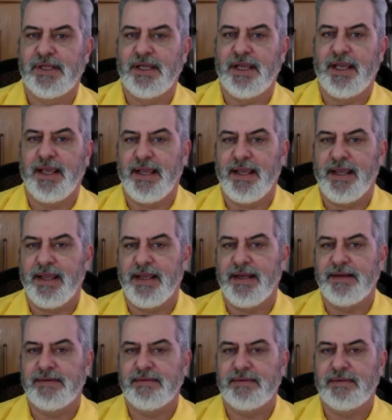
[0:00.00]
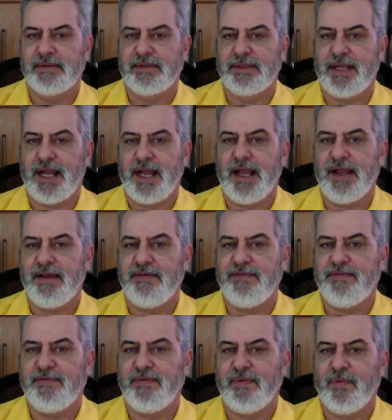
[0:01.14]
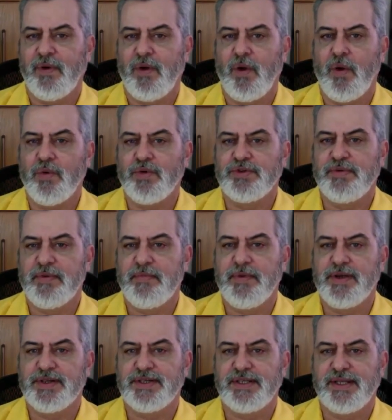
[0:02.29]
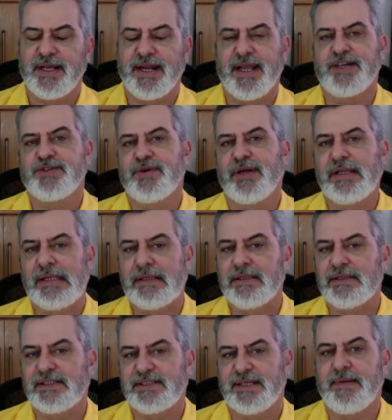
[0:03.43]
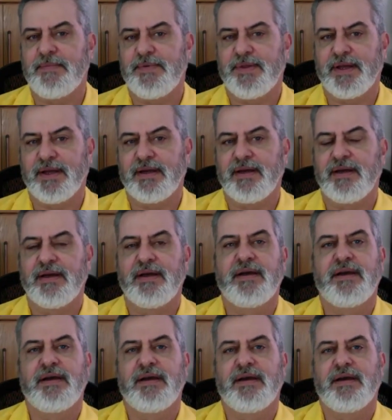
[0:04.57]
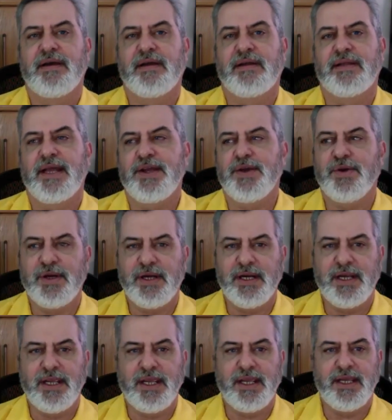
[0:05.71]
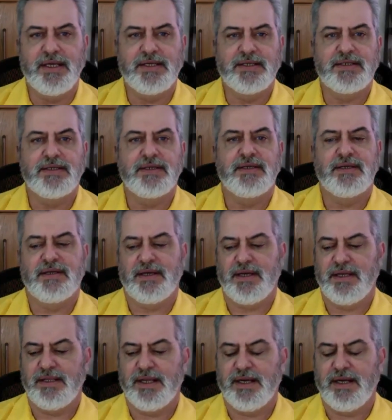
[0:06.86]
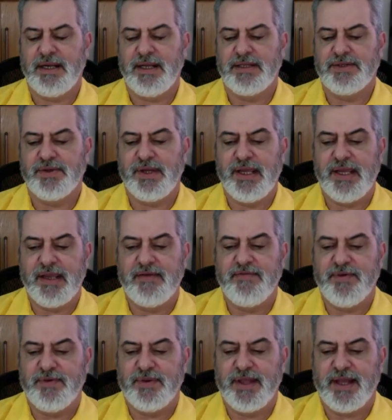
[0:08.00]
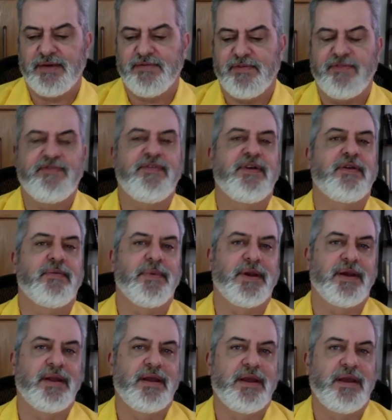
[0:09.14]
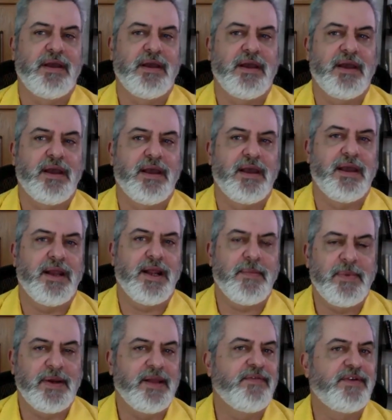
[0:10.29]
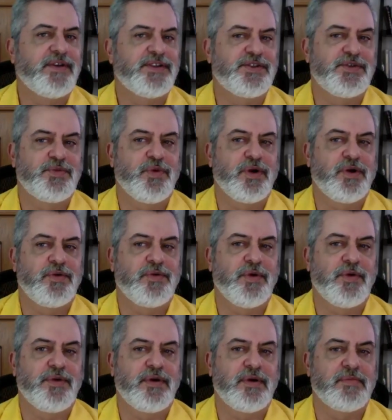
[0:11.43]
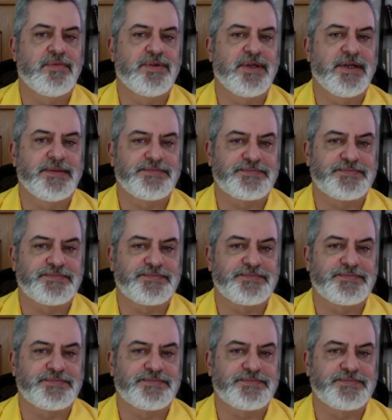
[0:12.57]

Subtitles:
And life will always be missing that extra little something that you need and that needs to give you that fulfillment. And I believe this is where growth comes in.